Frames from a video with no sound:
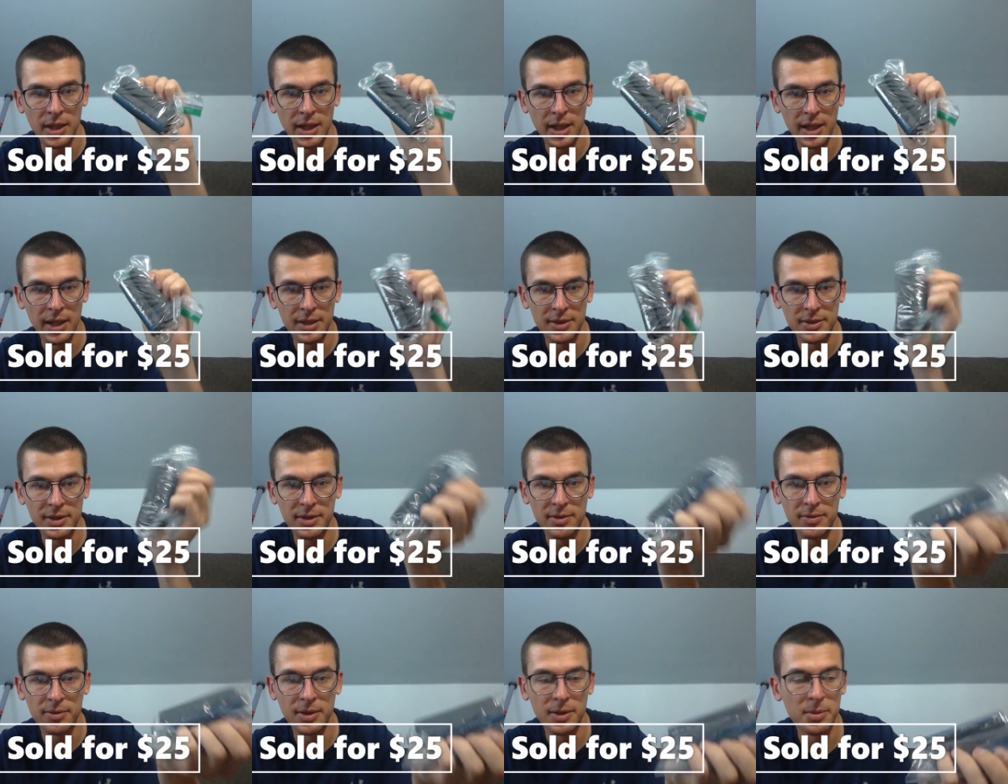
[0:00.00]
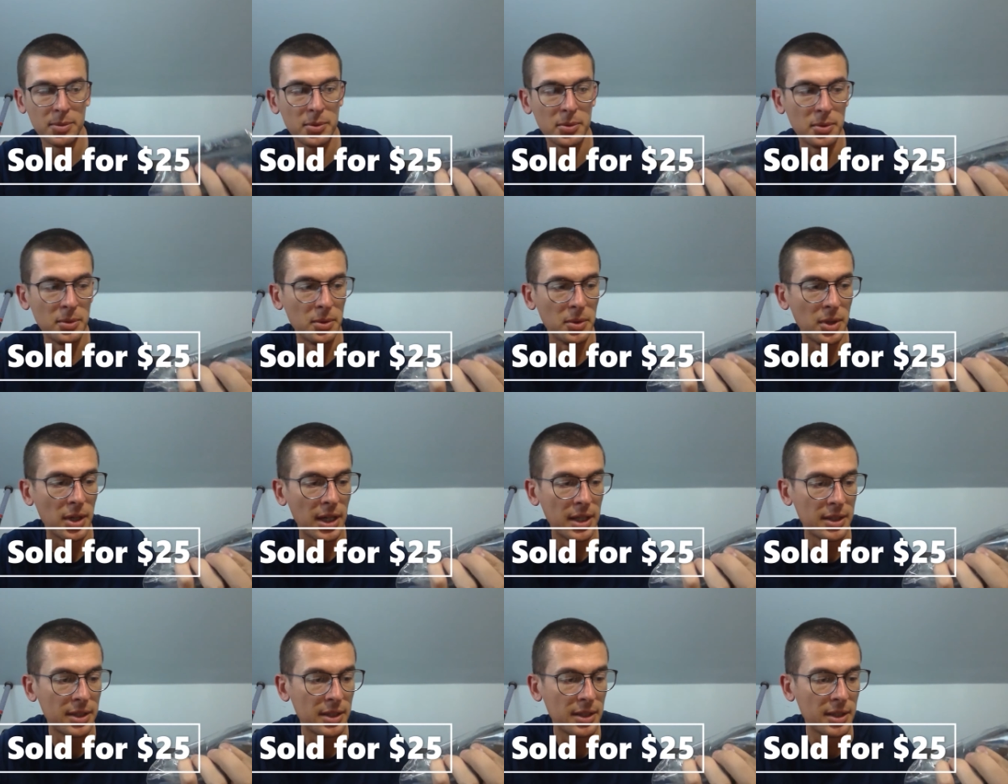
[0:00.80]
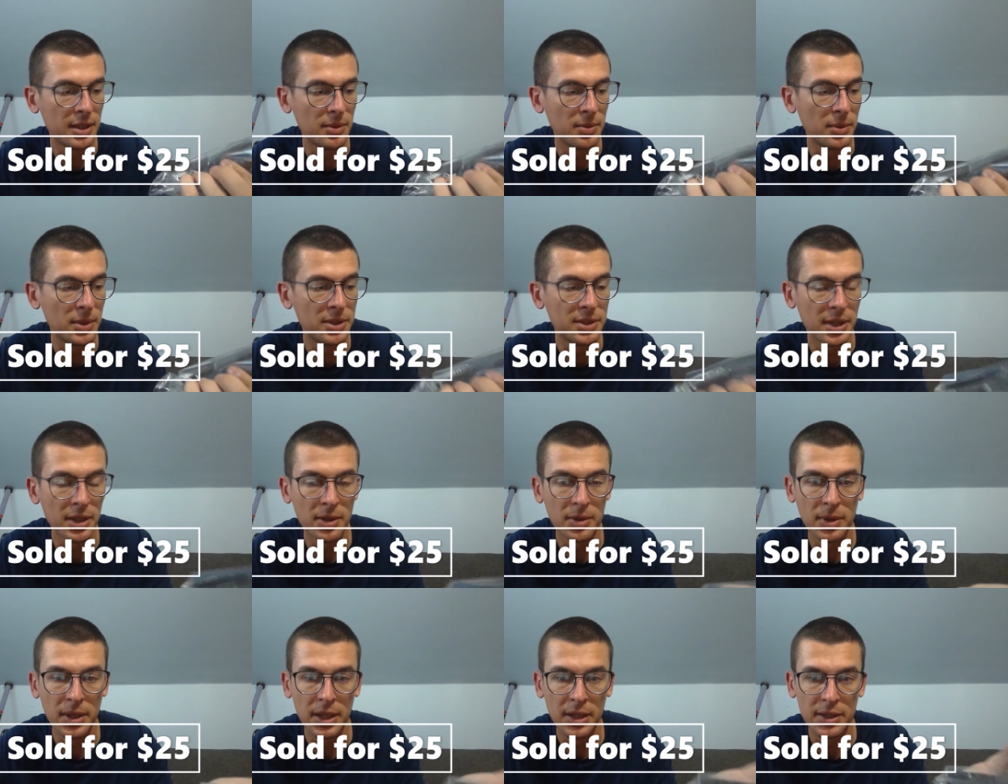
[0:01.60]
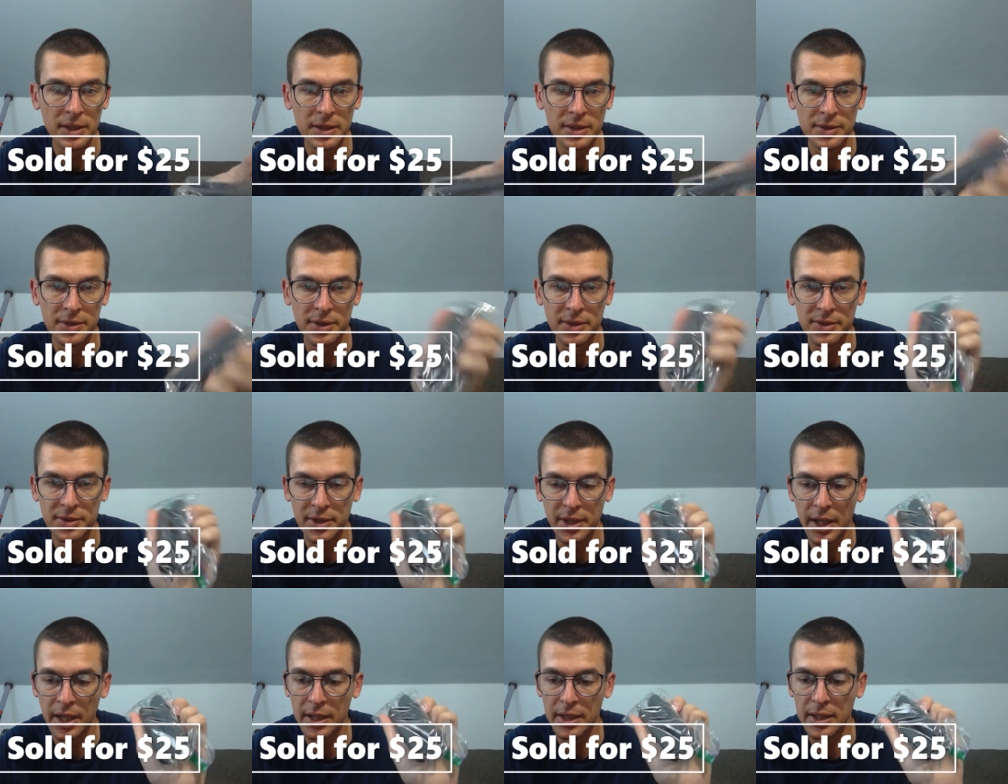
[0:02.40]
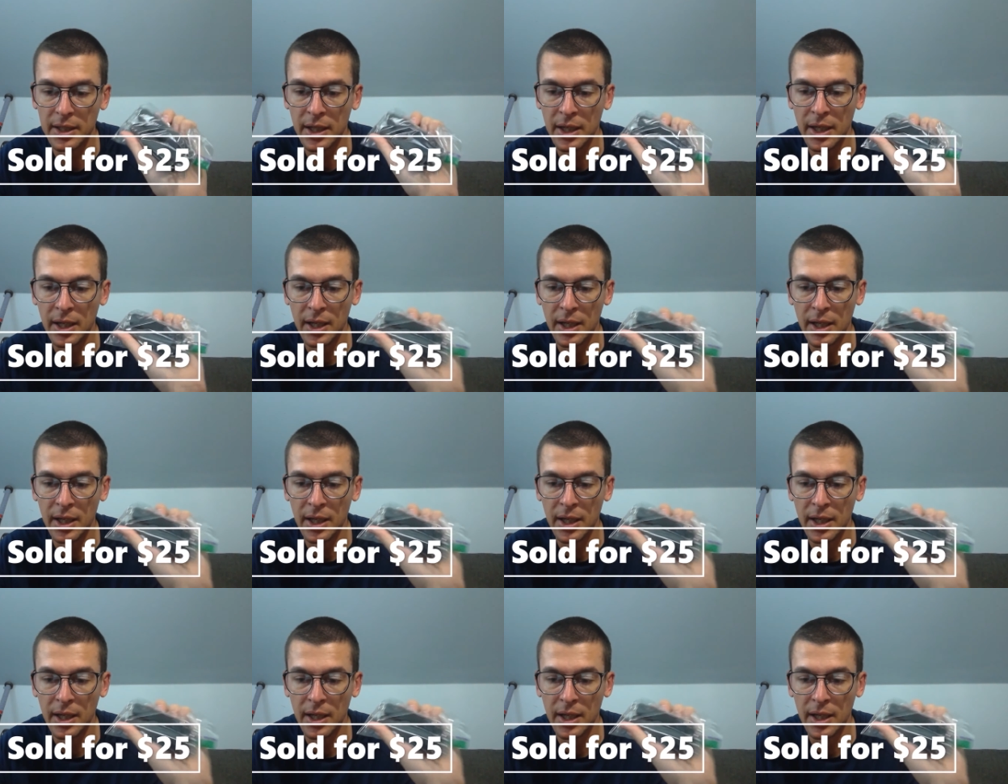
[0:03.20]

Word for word: A Z Flips when we were at the reseller rally in Cincinnati.